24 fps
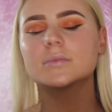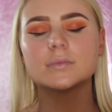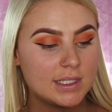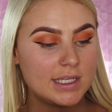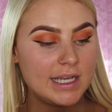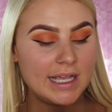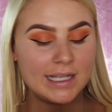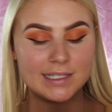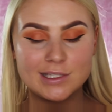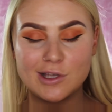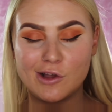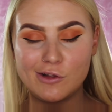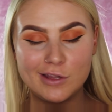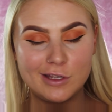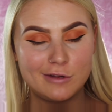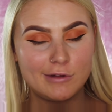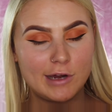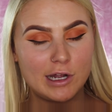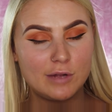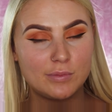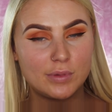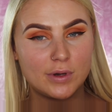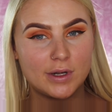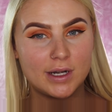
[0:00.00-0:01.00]
The next holy
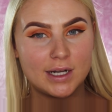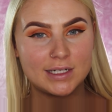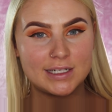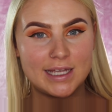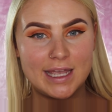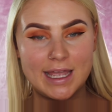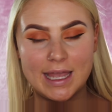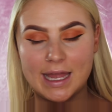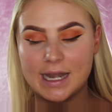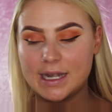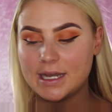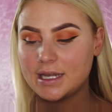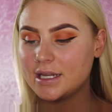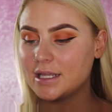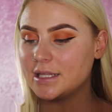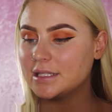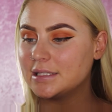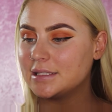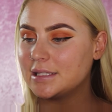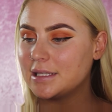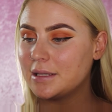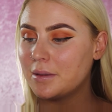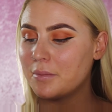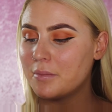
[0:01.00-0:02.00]
grail product I add in
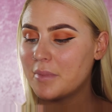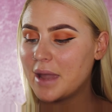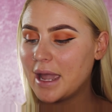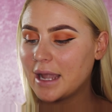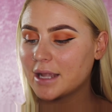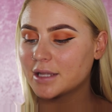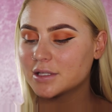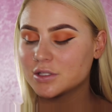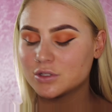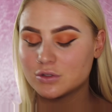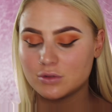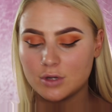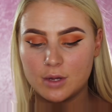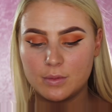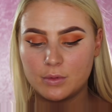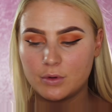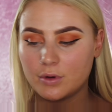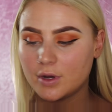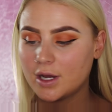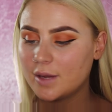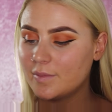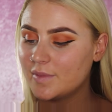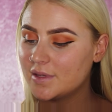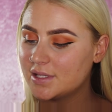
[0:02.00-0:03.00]
is the MAC Strobe
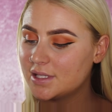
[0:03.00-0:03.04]
Cream.